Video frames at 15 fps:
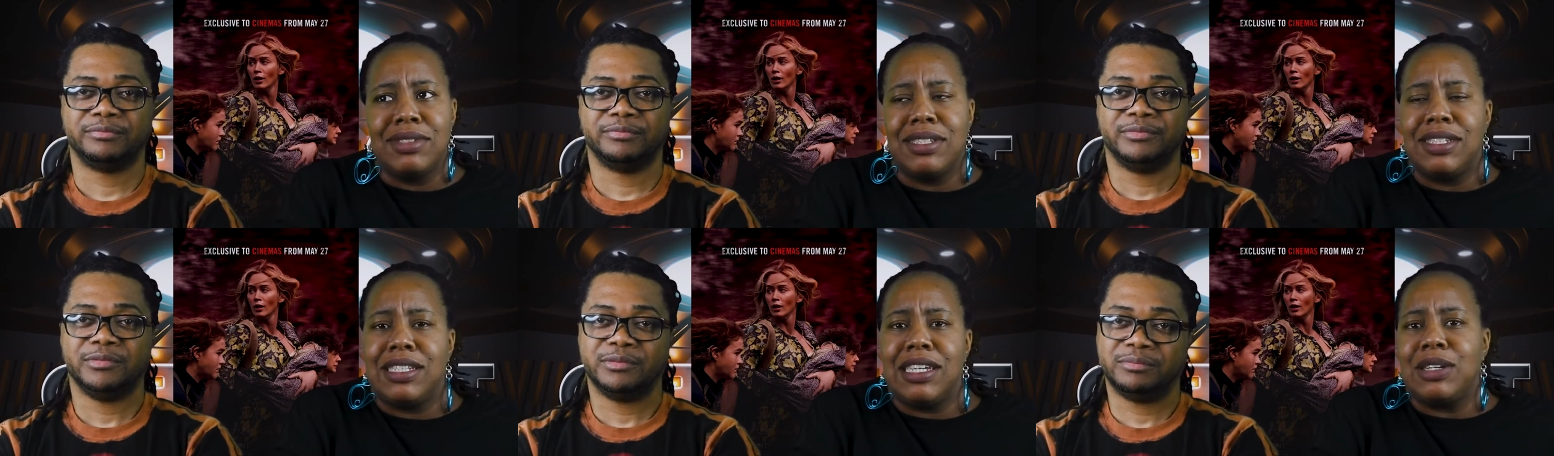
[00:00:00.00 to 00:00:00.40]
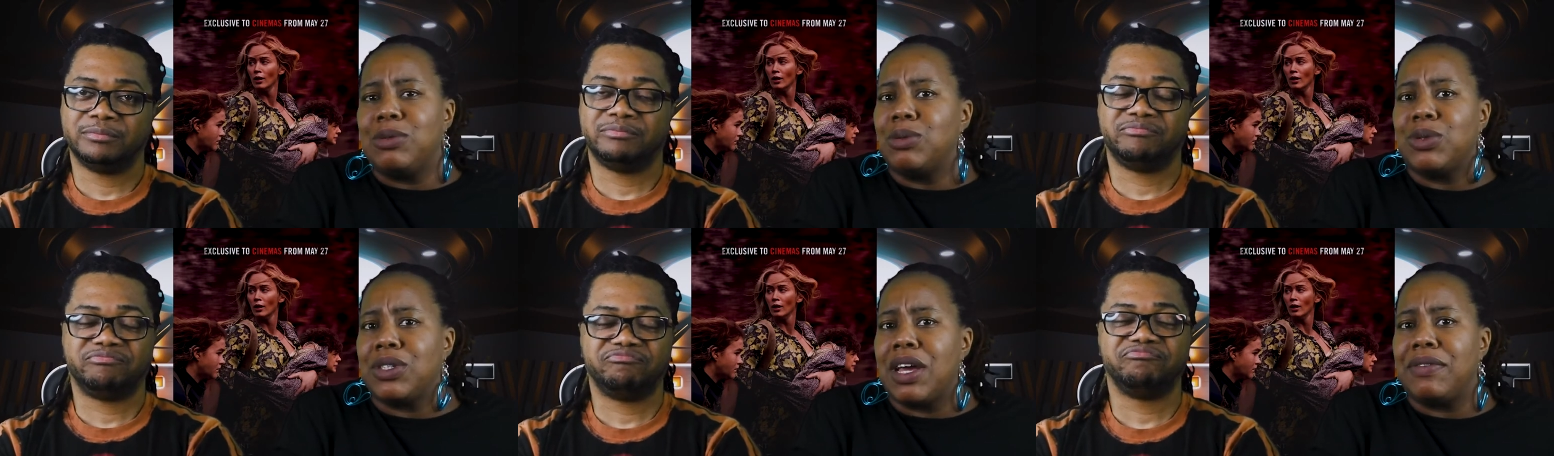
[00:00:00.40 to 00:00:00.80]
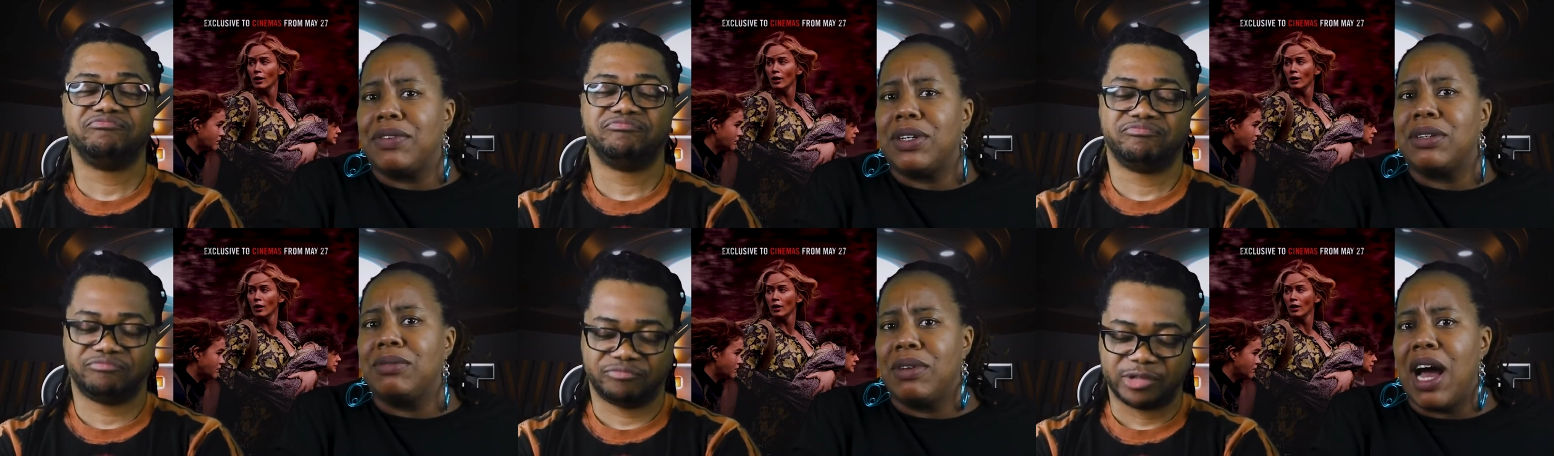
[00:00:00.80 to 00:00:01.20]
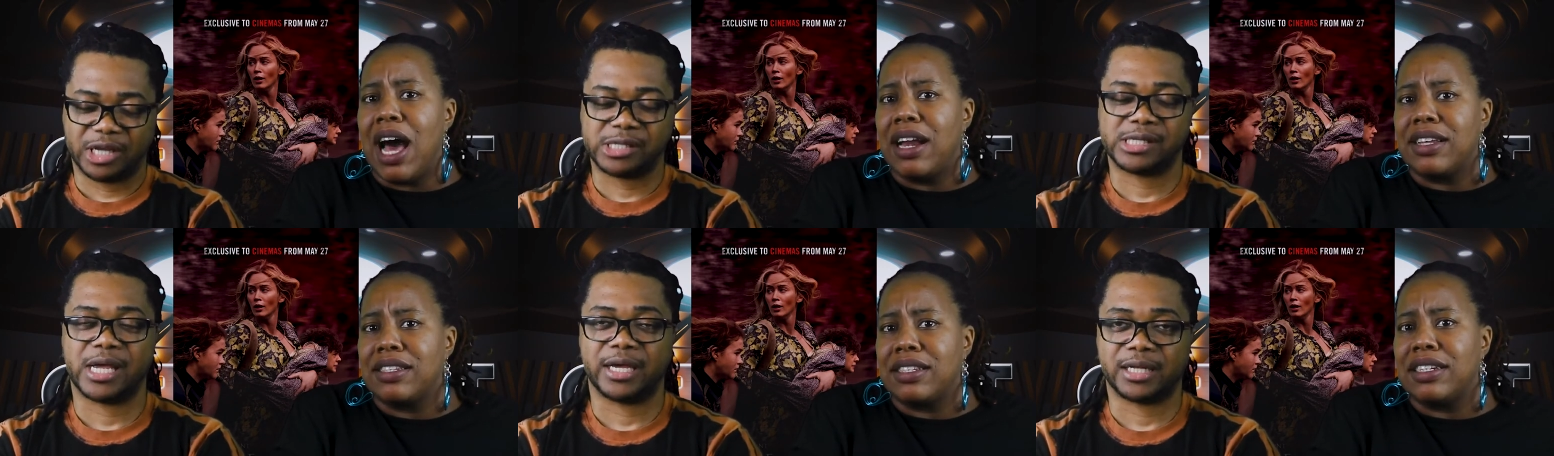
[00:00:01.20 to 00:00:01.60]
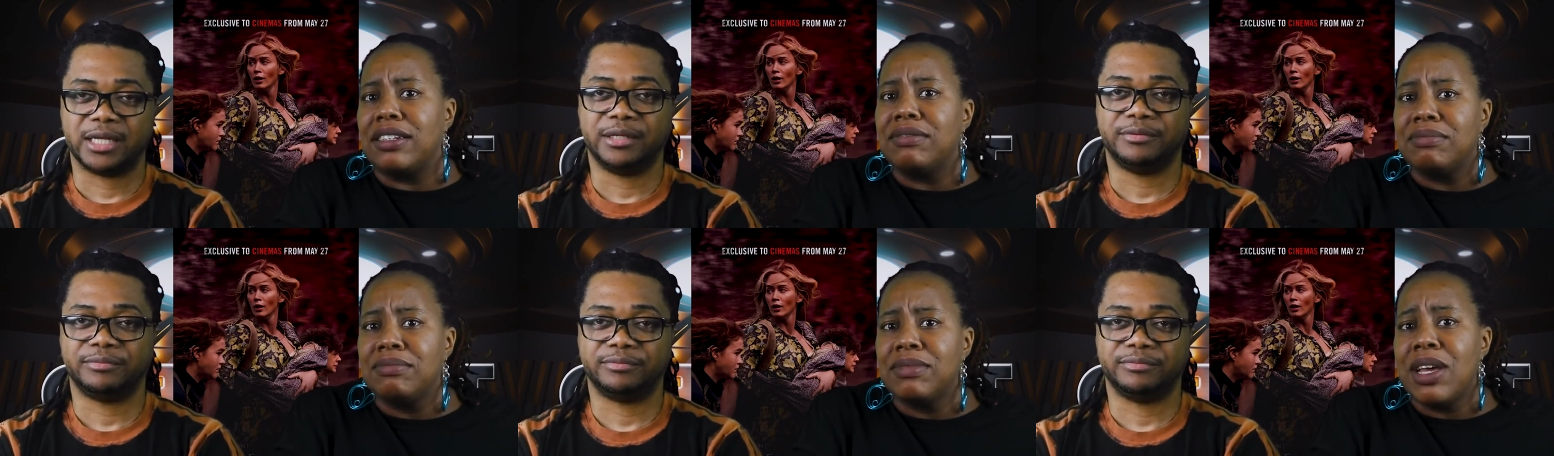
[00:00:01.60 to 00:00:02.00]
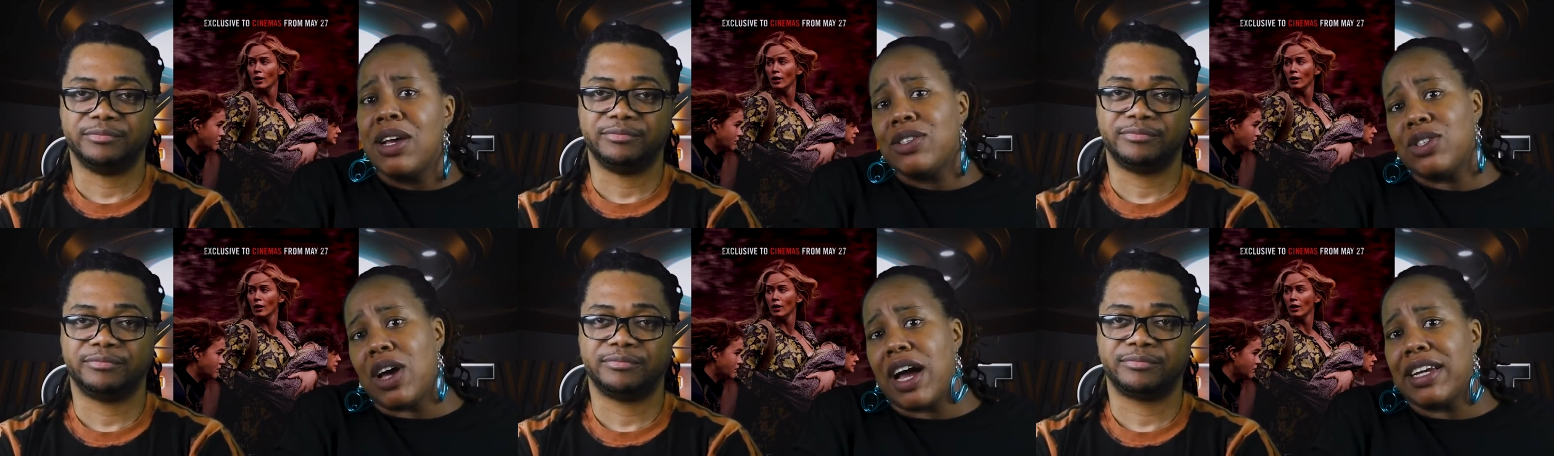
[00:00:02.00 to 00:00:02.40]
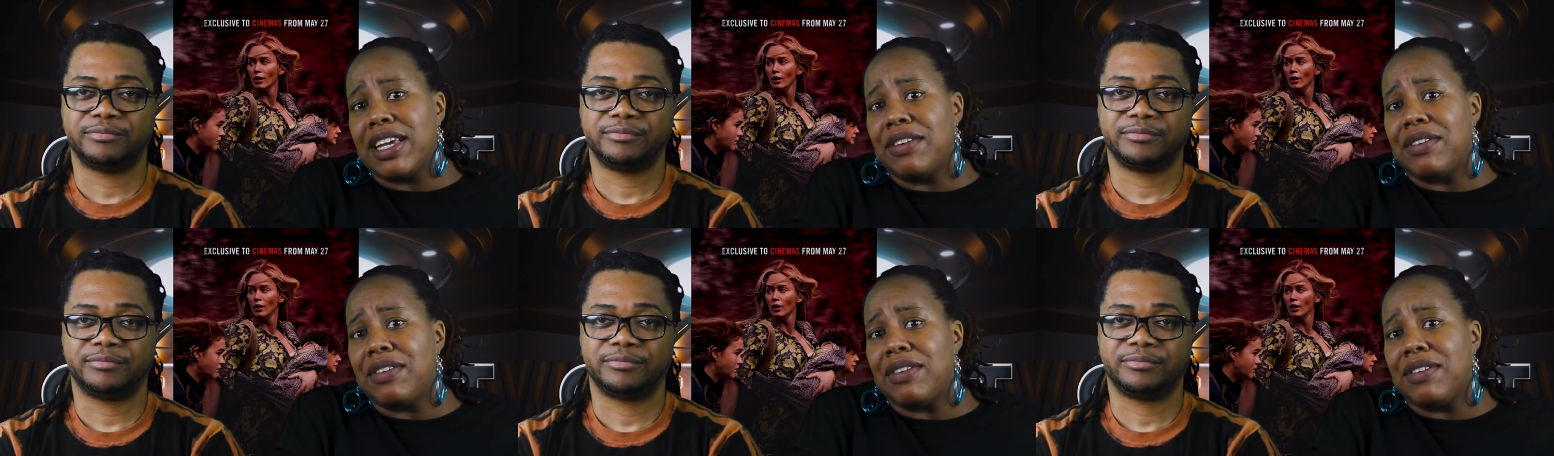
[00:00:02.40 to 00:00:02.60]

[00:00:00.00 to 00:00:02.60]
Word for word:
Speaker 1: sequels ever, exactly. honestly. Mm -hmm. So I